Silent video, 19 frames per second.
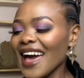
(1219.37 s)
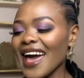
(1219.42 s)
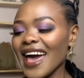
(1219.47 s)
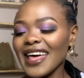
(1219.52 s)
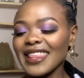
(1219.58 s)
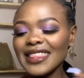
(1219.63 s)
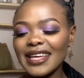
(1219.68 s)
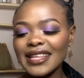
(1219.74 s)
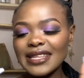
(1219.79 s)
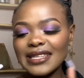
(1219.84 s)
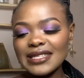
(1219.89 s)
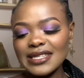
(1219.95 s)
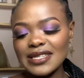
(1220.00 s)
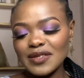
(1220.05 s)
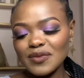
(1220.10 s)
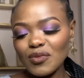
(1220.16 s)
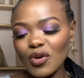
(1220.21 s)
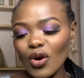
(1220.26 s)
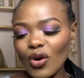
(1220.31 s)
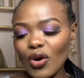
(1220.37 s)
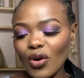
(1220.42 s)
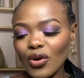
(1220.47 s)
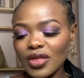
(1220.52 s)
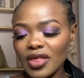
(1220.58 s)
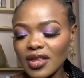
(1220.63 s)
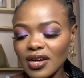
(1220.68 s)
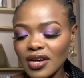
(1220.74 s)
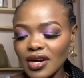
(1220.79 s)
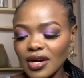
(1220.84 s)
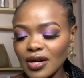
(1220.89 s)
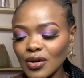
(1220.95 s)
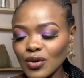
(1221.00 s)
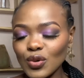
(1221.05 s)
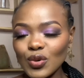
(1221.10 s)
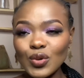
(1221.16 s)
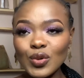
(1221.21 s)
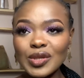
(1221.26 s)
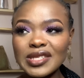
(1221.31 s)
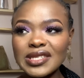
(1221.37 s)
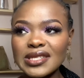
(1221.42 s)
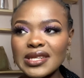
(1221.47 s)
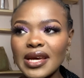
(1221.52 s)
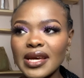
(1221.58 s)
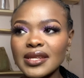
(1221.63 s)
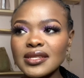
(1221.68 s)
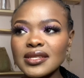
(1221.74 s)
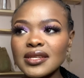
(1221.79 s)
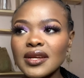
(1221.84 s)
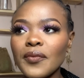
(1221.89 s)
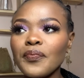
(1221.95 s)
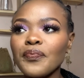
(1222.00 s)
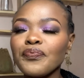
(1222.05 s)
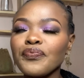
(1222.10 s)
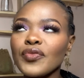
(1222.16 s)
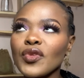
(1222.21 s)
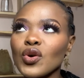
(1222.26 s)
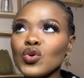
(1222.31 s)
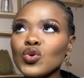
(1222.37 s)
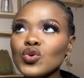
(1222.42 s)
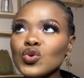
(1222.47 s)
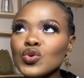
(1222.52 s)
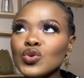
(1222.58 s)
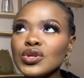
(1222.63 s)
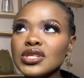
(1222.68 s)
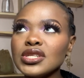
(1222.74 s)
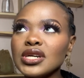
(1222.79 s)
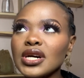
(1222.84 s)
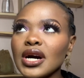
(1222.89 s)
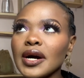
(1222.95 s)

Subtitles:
And then this is more on the oud scent. Oud,